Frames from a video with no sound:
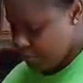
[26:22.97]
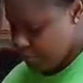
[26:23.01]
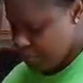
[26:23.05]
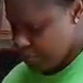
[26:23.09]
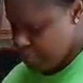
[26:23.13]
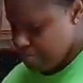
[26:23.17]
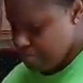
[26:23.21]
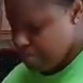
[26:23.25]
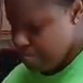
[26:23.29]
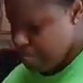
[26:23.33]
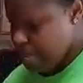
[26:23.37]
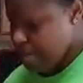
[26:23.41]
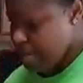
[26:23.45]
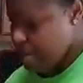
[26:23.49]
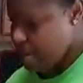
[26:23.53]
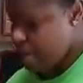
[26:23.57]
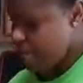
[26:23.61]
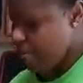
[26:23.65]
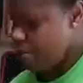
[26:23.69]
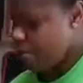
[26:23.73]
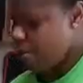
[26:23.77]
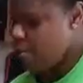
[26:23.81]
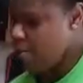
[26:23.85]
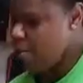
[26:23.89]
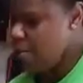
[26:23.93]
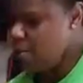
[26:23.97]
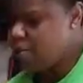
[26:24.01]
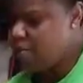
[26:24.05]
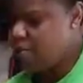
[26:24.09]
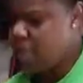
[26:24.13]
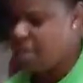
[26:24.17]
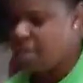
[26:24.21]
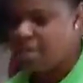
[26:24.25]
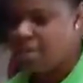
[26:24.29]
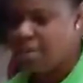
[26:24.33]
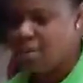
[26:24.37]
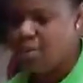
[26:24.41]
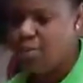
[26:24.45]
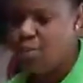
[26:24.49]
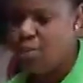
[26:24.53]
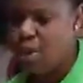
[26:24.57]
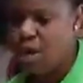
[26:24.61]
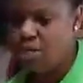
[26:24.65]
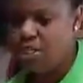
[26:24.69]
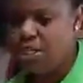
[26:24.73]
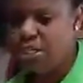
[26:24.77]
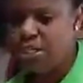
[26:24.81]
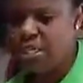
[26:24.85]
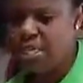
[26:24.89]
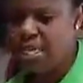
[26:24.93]
like me and you're always trying to
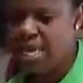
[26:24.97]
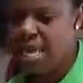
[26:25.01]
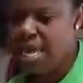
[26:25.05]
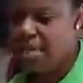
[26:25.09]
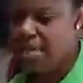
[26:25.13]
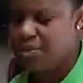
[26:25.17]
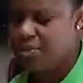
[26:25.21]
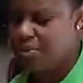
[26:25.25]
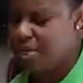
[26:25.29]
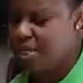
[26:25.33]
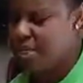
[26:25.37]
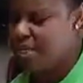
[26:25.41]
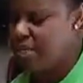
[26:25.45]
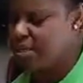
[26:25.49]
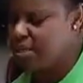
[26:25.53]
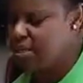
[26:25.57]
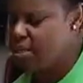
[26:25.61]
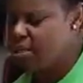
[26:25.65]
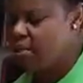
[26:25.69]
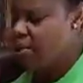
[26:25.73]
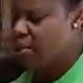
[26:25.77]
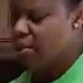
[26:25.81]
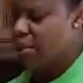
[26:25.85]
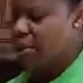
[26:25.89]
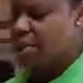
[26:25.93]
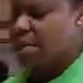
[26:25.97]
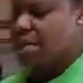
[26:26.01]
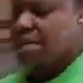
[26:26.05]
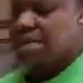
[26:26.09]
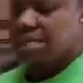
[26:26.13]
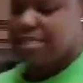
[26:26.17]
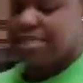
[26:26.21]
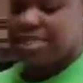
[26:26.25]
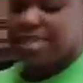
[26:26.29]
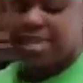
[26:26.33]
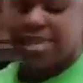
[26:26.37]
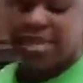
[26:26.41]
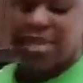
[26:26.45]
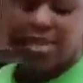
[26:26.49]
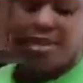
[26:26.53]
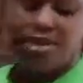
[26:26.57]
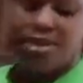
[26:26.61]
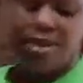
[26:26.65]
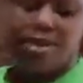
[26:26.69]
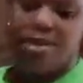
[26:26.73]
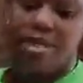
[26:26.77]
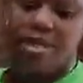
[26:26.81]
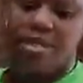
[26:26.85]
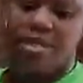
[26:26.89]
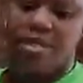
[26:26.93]
watch your caloric intake and
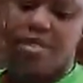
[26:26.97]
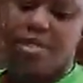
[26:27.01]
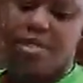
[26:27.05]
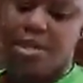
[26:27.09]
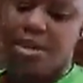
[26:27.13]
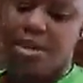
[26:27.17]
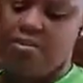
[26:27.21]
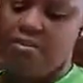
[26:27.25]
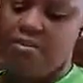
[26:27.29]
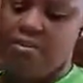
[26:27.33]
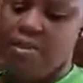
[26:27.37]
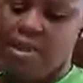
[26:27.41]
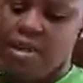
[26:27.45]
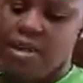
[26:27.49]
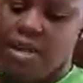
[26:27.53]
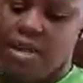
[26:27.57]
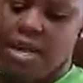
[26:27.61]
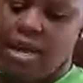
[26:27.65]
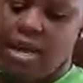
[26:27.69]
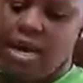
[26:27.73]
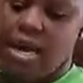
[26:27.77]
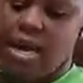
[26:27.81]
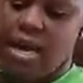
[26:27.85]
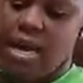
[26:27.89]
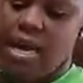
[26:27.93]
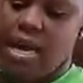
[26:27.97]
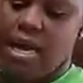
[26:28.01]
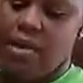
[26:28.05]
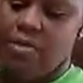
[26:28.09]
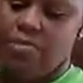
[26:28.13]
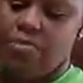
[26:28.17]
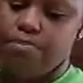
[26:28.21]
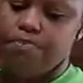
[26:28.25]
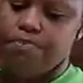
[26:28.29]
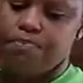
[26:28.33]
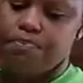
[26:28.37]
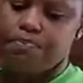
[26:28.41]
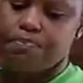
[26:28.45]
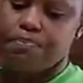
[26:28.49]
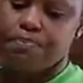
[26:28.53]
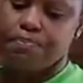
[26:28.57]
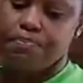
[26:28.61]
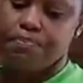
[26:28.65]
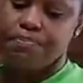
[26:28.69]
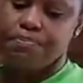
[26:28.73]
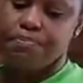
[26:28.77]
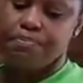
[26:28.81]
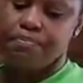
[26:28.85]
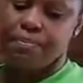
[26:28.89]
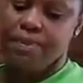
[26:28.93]
all that stuff,
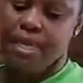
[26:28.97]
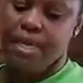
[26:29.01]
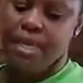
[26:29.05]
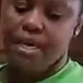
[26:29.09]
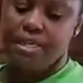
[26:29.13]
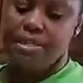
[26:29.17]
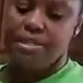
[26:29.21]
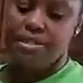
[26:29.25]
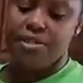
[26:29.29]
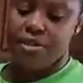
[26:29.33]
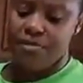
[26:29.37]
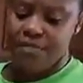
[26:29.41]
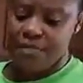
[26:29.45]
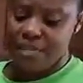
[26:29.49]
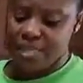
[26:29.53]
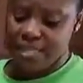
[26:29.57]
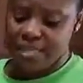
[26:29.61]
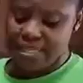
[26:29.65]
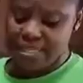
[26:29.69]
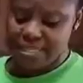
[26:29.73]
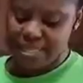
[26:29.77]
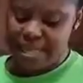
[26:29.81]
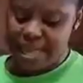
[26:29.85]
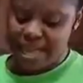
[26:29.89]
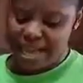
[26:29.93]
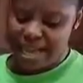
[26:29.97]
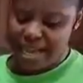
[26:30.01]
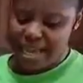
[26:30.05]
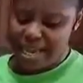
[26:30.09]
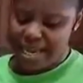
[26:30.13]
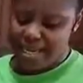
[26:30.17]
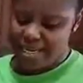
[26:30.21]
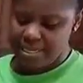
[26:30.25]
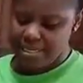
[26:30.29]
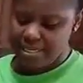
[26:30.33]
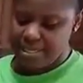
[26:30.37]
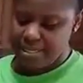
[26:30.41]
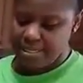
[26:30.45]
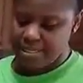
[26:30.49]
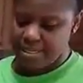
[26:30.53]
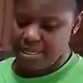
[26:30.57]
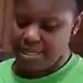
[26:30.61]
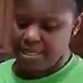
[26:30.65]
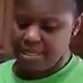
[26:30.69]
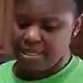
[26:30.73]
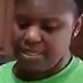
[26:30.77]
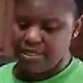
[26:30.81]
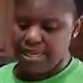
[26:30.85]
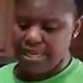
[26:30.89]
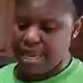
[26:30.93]
a serving size
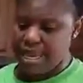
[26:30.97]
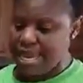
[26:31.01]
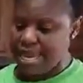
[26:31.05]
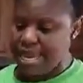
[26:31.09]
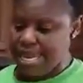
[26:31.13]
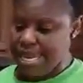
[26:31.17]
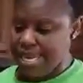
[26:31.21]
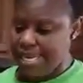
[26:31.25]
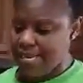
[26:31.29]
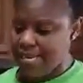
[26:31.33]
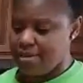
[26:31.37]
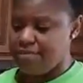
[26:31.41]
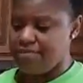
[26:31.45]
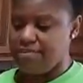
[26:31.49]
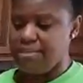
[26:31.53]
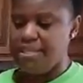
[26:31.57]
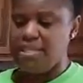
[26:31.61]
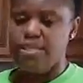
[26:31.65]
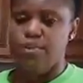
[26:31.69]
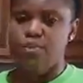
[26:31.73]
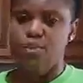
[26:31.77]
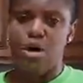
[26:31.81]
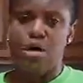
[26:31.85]
is 8 of these